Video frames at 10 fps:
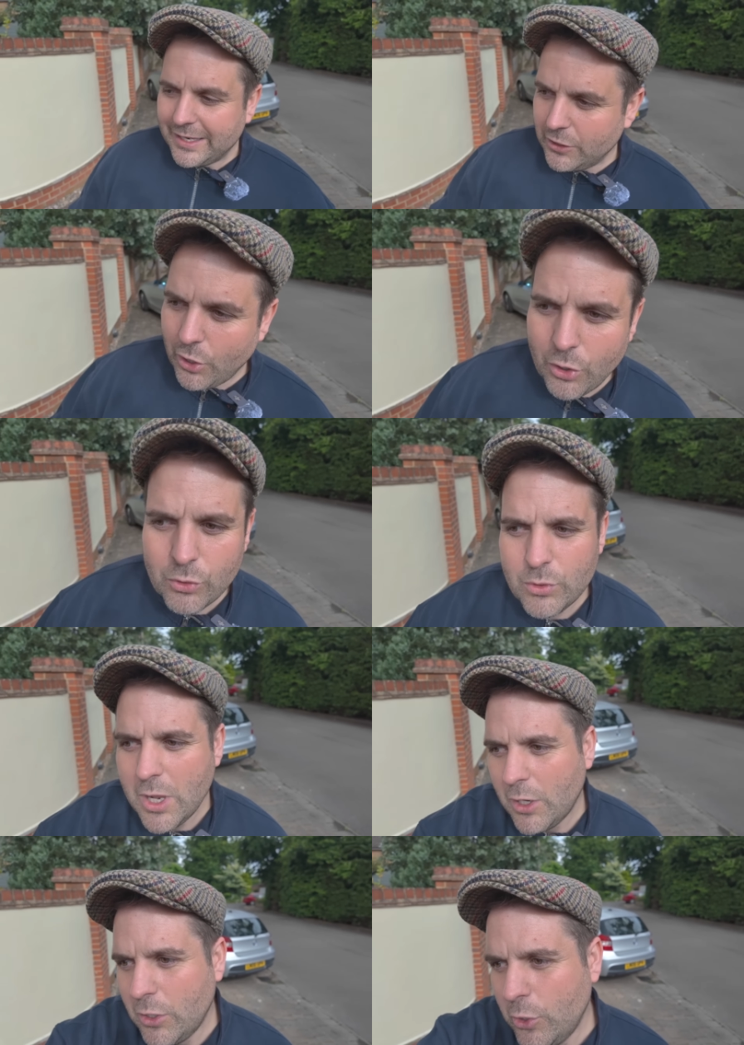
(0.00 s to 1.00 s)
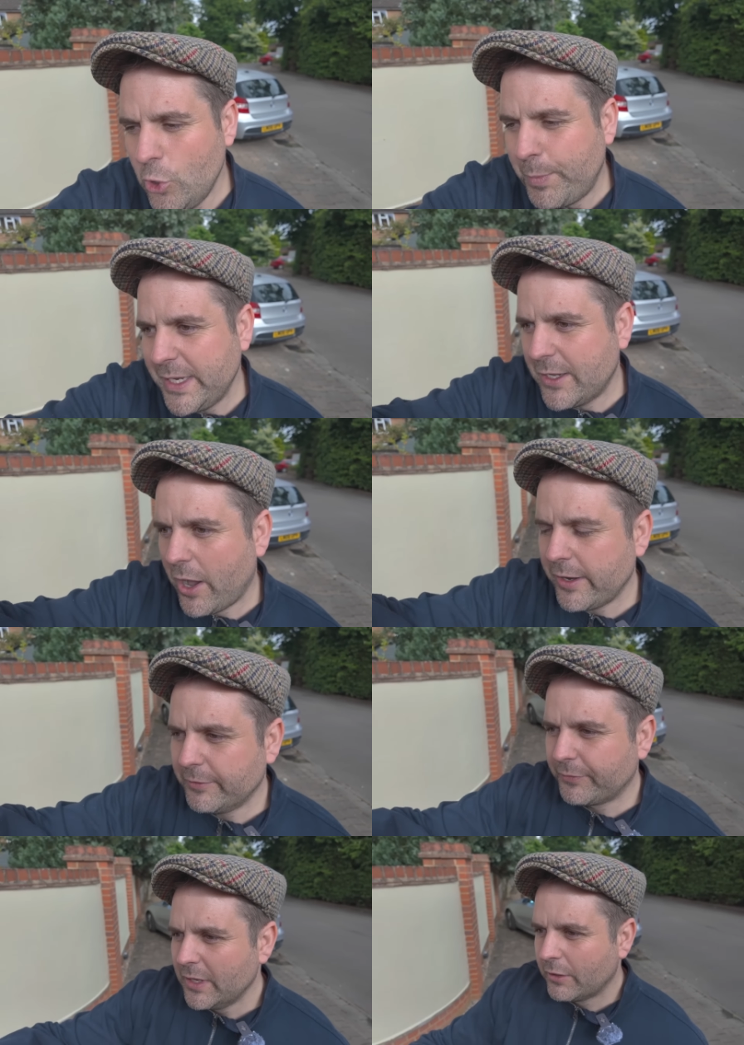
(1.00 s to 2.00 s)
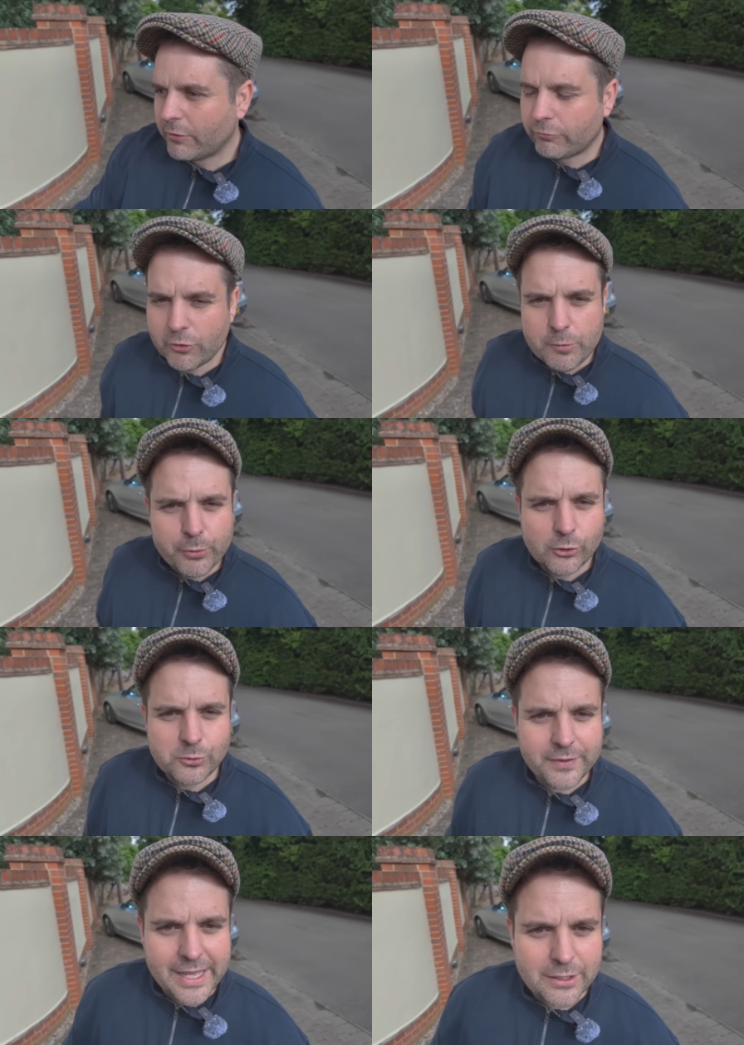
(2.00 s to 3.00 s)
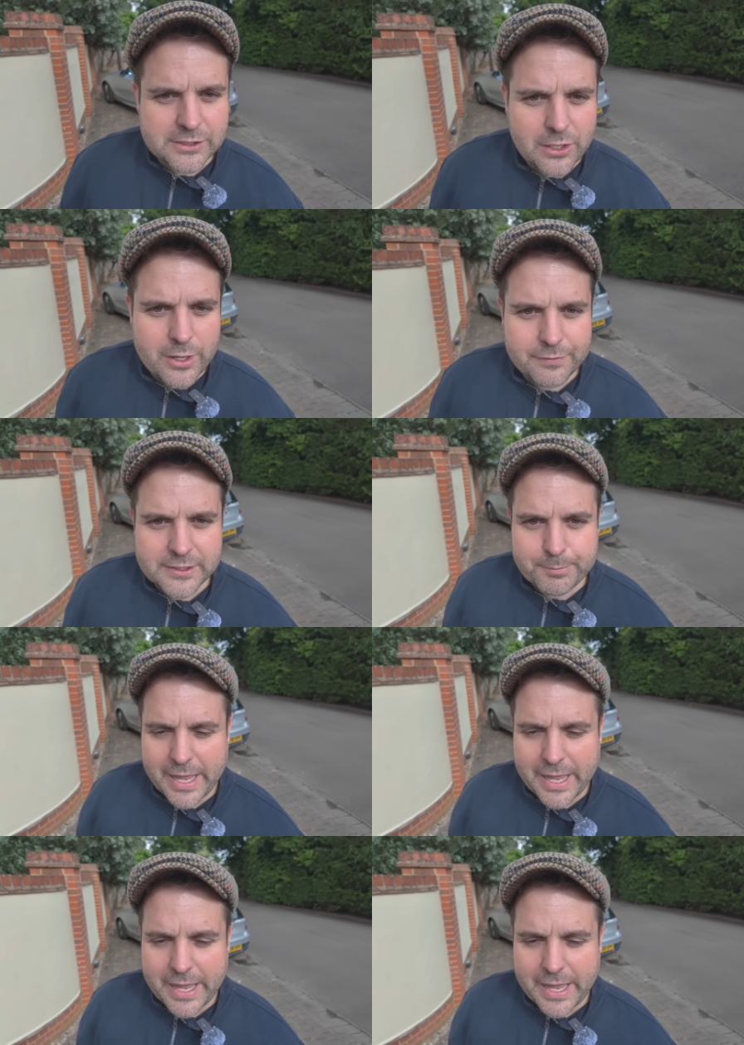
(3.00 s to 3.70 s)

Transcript: long, loopy kind of through balls with the outside of his